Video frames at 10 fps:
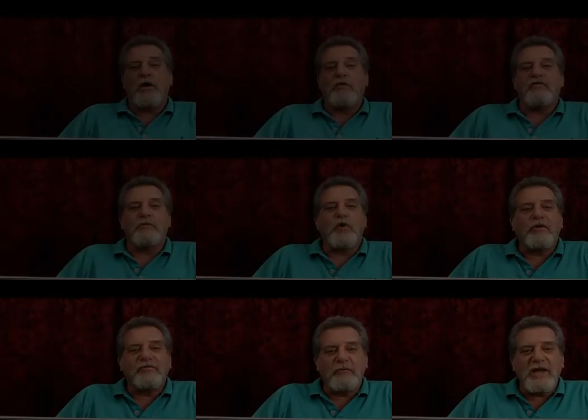for more
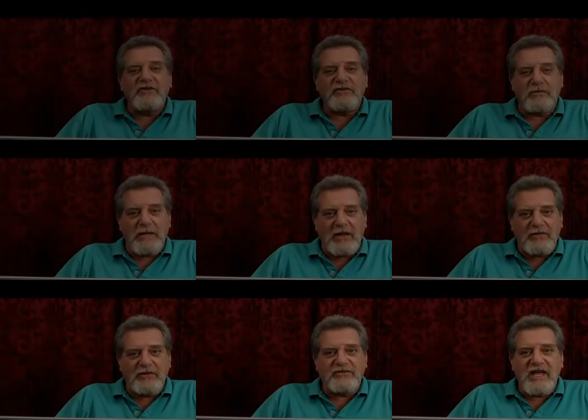information about
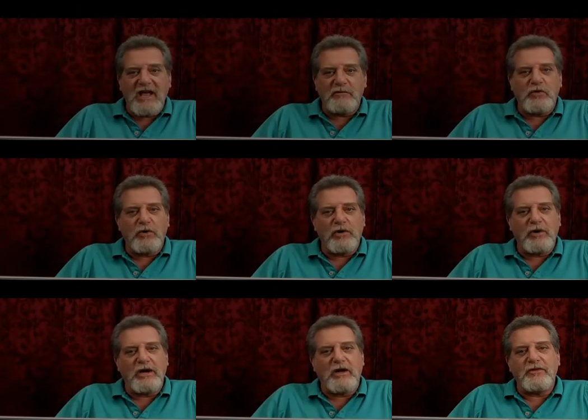this
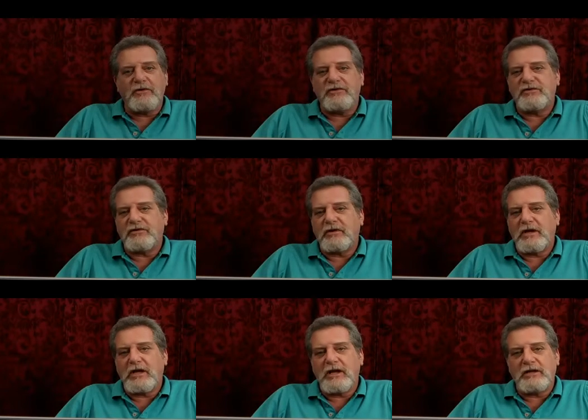camcorder and others,
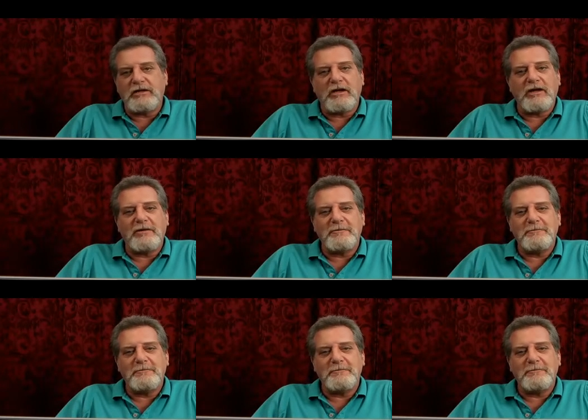and uh,